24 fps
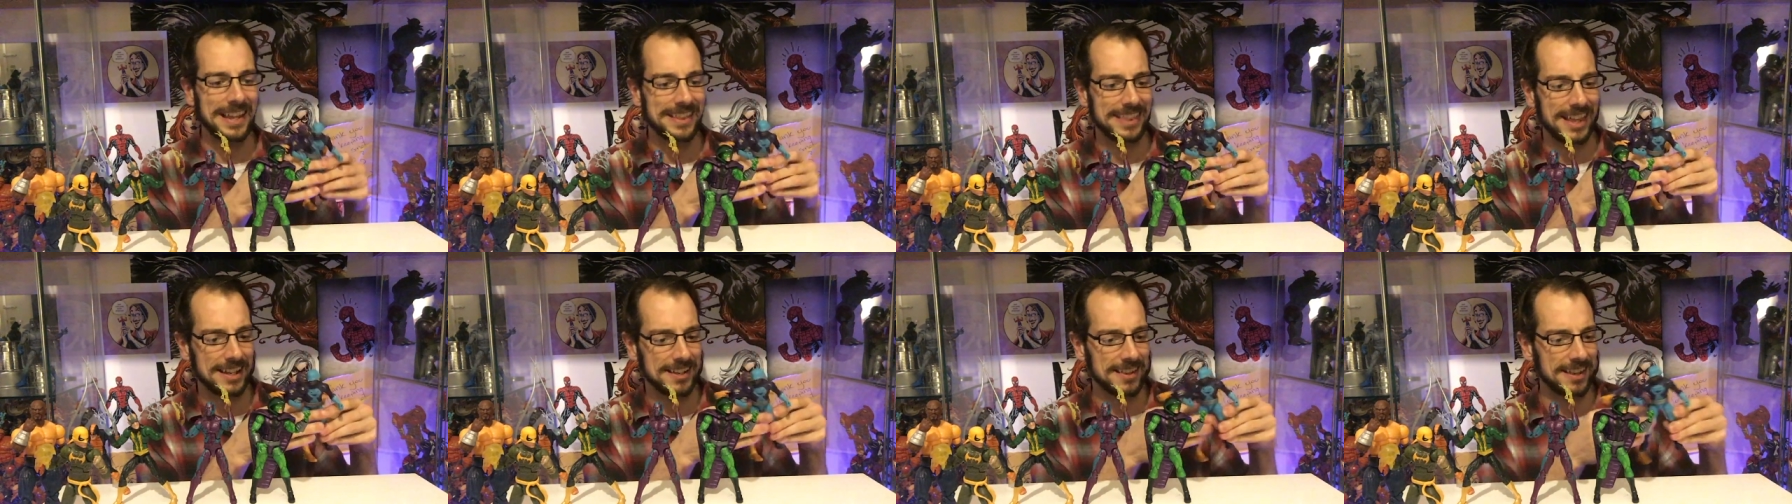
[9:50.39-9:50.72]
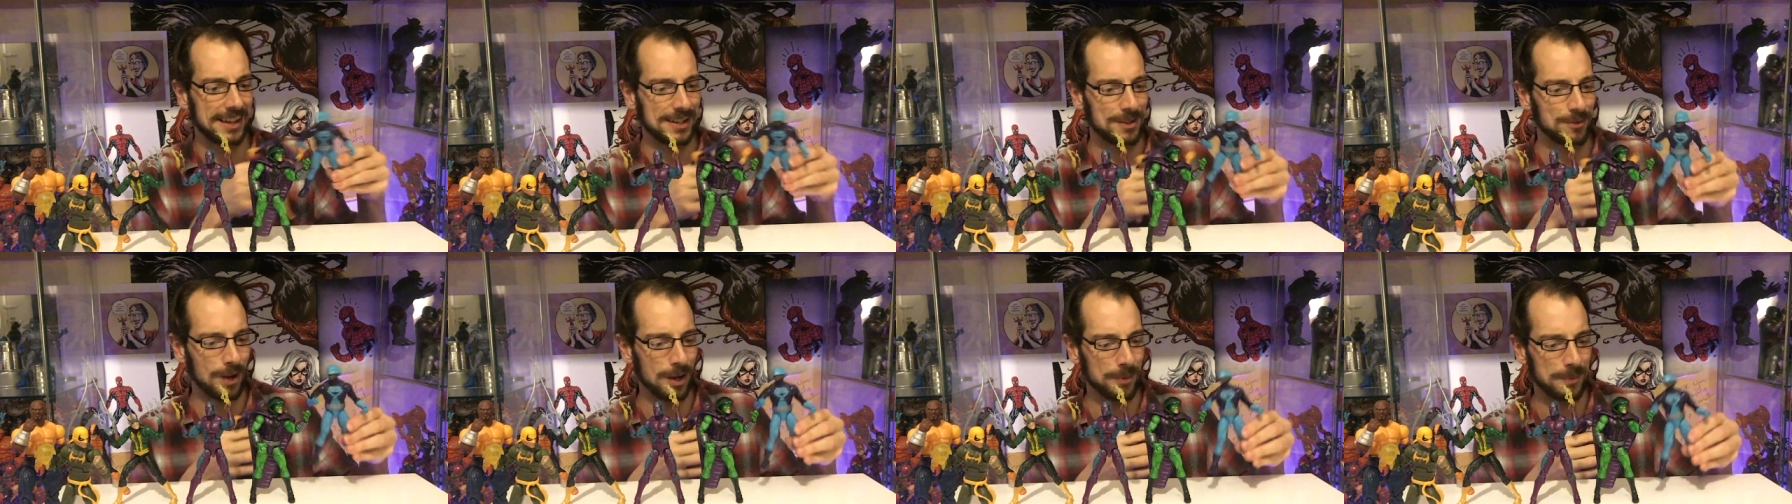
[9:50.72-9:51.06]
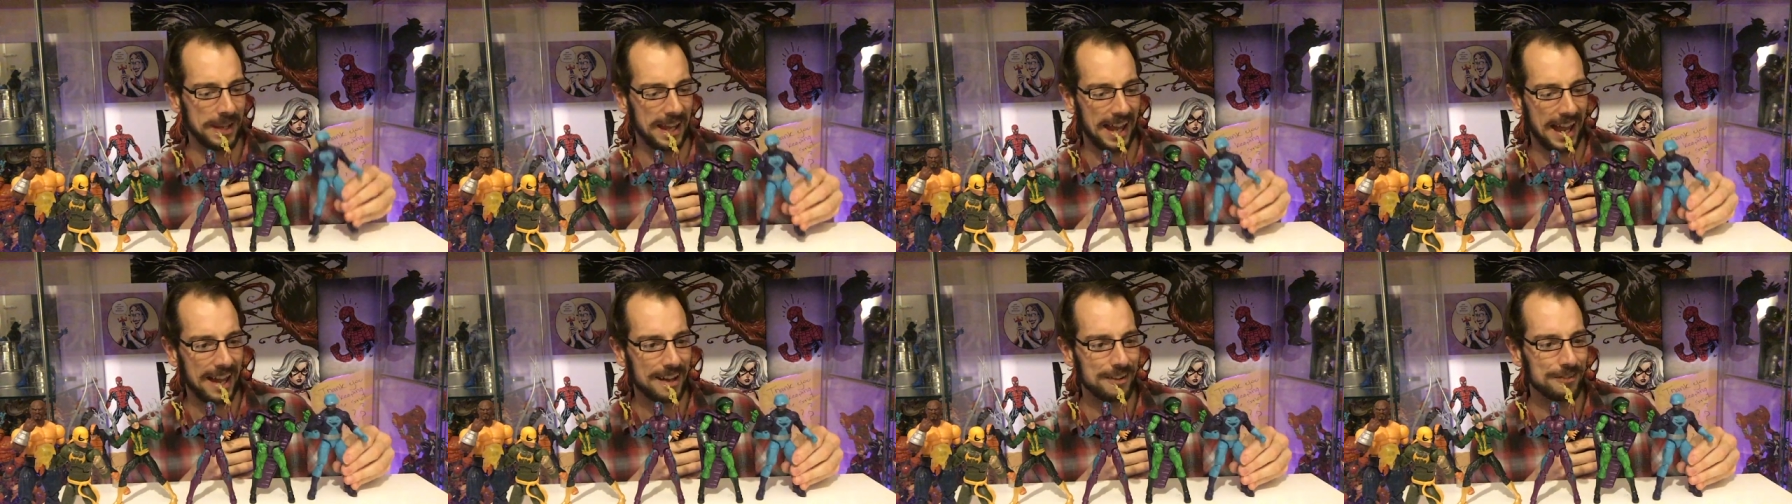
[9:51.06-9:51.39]
that's why
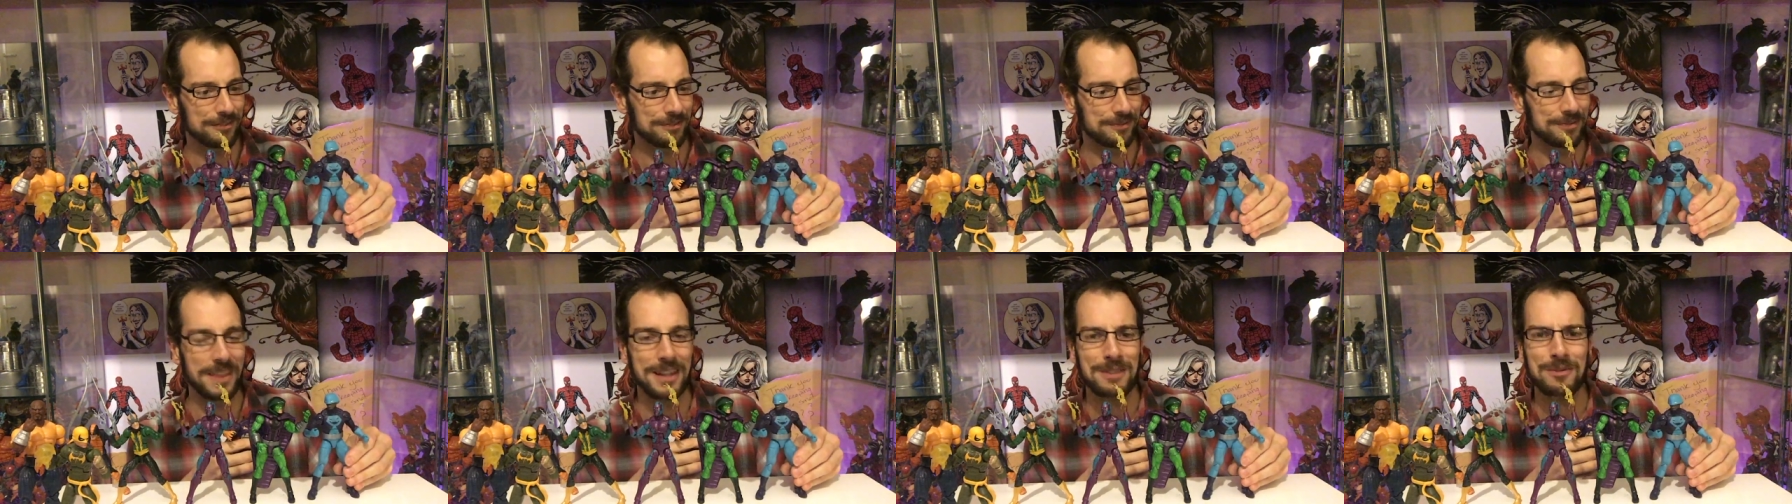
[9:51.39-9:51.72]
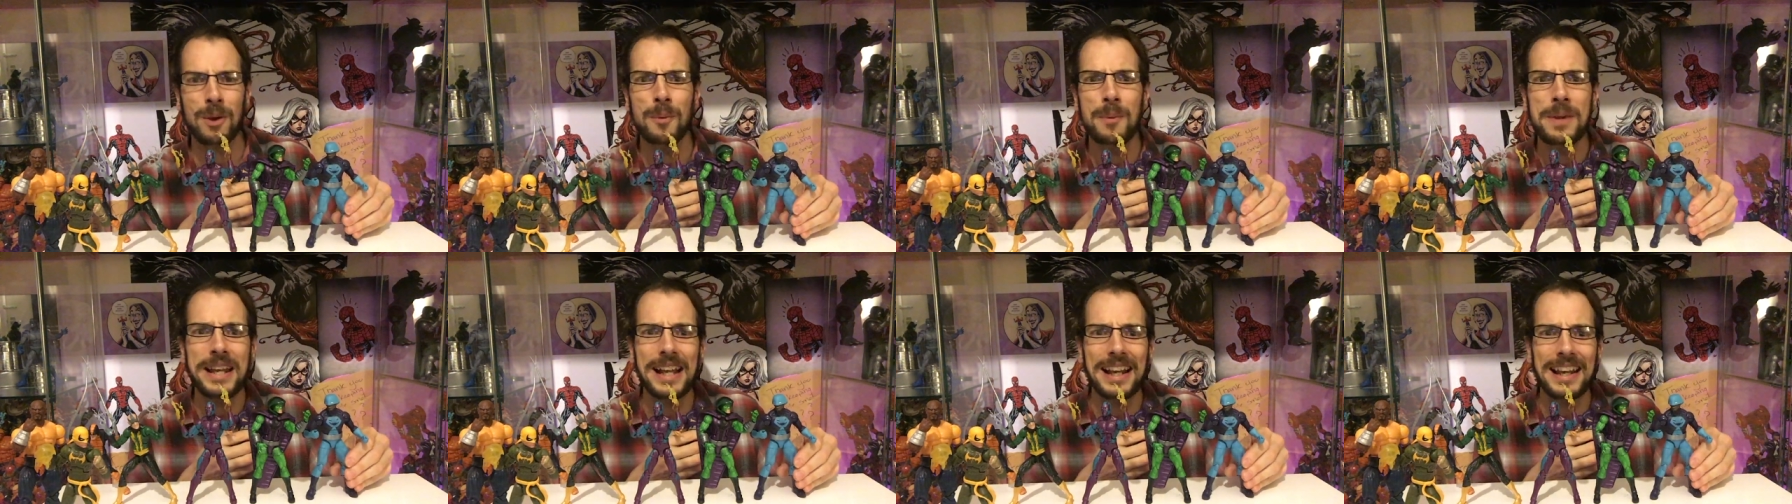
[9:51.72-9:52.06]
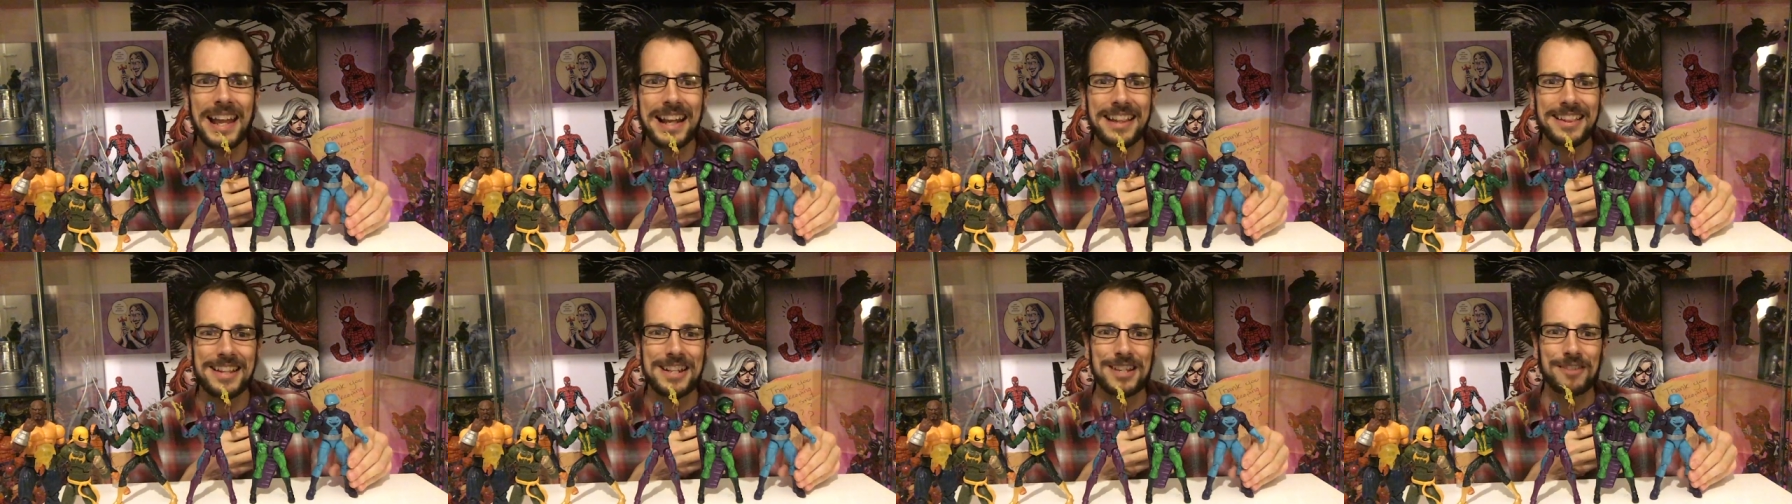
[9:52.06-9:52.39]
we
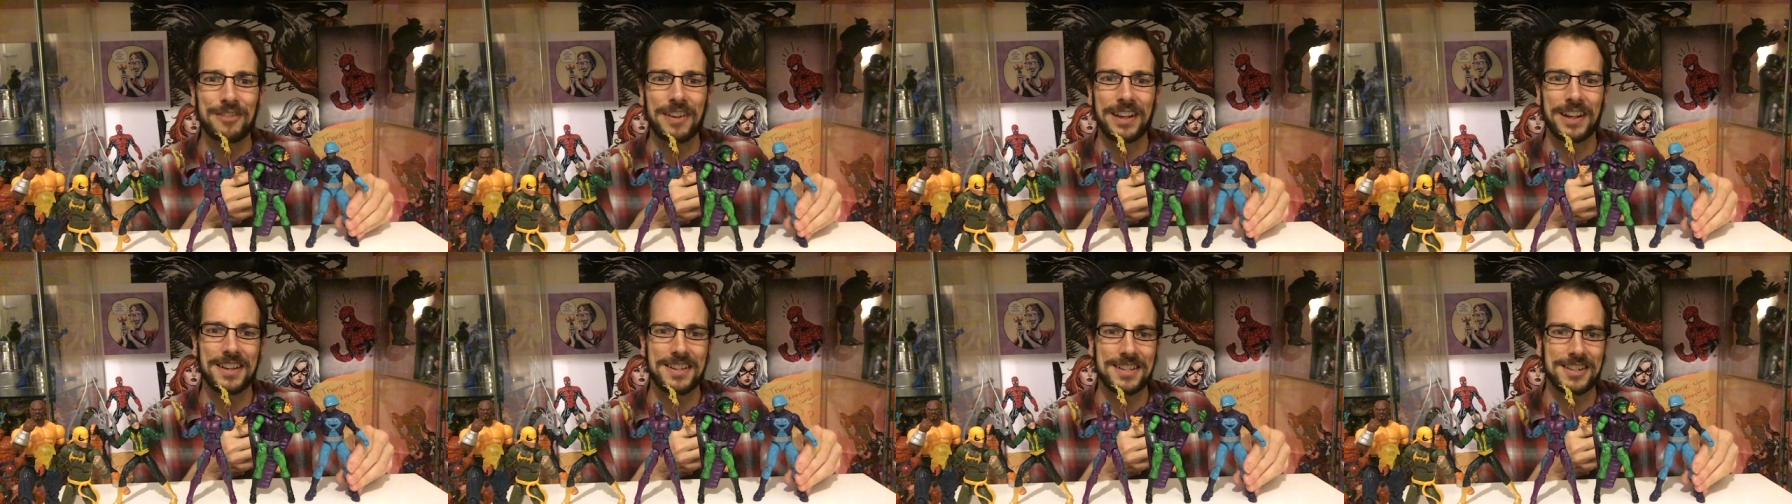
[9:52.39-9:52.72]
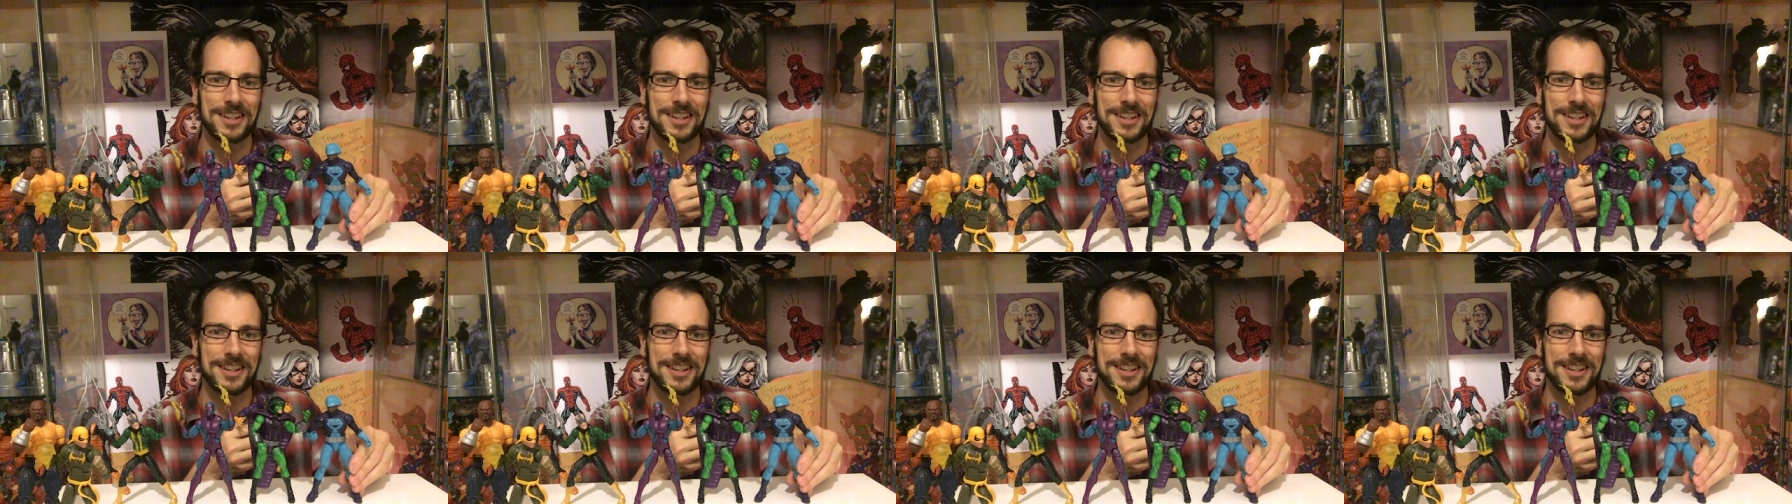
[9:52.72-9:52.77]
collect these figures,